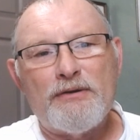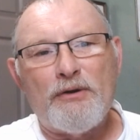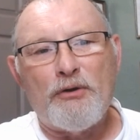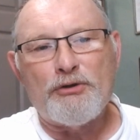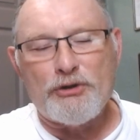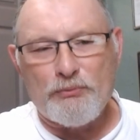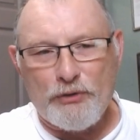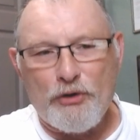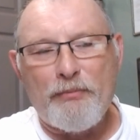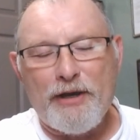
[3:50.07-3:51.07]
Or should we
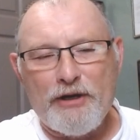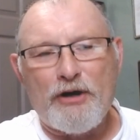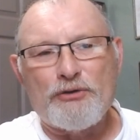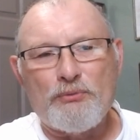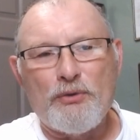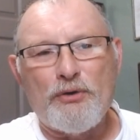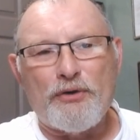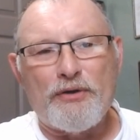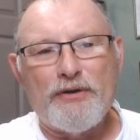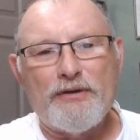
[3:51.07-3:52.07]
obey God's
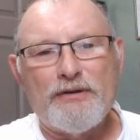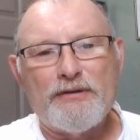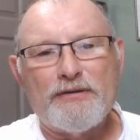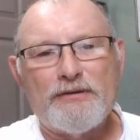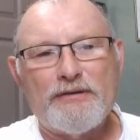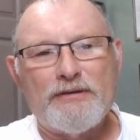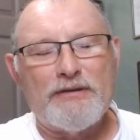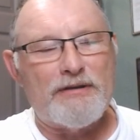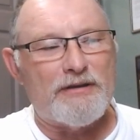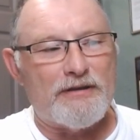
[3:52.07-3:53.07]
word?
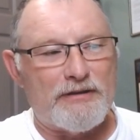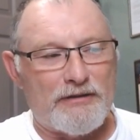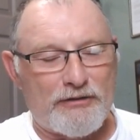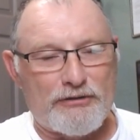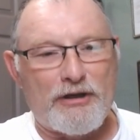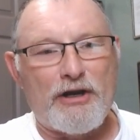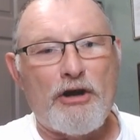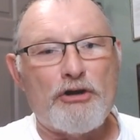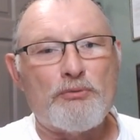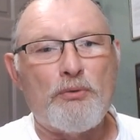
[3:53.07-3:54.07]
Looks like
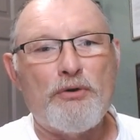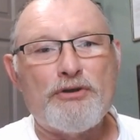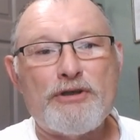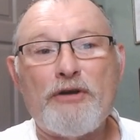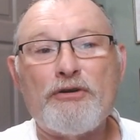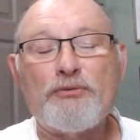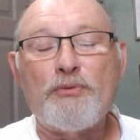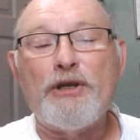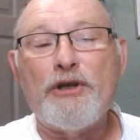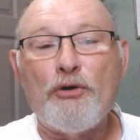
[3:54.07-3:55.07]
God's word is telling us we
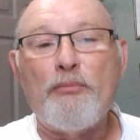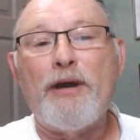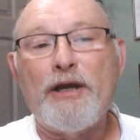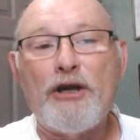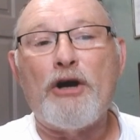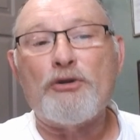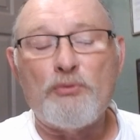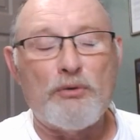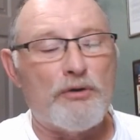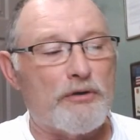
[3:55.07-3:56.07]
need to obey God's
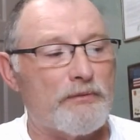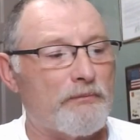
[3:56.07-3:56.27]
word.